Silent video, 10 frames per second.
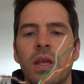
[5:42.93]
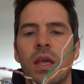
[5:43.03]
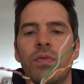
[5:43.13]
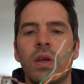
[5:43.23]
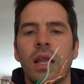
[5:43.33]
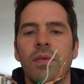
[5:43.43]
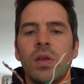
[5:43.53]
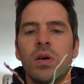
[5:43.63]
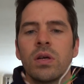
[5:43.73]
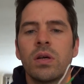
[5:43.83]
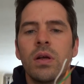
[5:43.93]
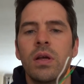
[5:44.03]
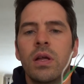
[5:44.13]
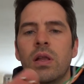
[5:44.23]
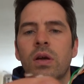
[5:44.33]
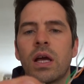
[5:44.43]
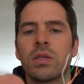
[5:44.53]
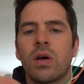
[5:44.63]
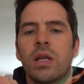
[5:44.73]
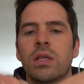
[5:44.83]
If you can have a look, look how
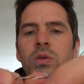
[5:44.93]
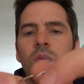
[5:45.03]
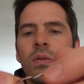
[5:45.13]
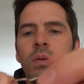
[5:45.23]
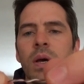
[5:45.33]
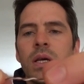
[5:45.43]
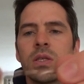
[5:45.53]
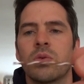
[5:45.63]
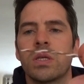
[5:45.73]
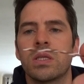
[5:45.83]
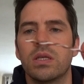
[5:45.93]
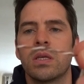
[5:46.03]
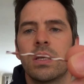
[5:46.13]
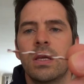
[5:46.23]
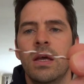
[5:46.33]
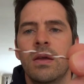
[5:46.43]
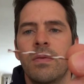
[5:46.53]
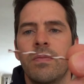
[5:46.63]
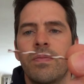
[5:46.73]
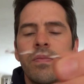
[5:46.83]
tightly the, tw the pairs are twisted. Yeah.
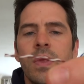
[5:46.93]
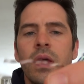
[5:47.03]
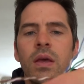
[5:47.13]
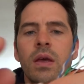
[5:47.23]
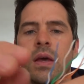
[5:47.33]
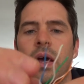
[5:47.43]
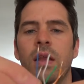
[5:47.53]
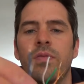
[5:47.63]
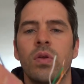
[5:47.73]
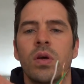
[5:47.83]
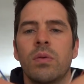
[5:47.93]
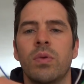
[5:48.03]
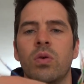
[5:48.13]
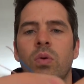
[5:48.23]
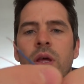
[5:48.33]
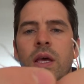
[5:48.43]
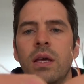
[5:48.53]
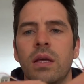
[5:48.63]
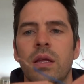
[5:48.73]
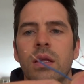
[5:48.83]
And if you look at the blue one
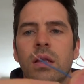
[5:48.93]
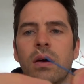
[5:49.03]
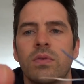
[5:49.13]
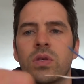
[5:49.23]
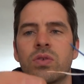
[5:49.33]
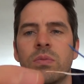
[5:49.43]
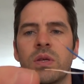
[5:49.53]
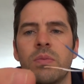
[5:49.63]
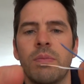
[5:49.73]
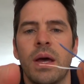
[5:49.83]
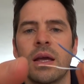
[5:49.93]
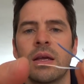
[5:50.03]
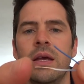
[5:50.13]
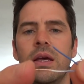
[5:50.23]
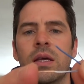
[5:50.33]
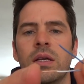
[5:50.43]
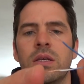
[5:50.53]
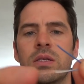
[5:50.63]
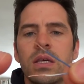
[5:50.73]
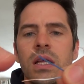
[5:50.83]
here, just stripped a bit back, can
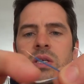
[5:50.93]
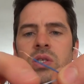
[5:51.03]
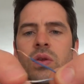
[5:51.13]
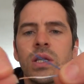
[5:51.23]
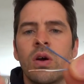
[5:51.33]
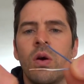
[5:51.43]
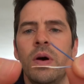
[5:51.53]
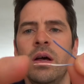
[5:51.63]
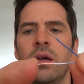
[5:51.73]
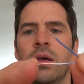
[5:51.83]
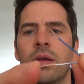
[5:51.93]
you see that solid copper?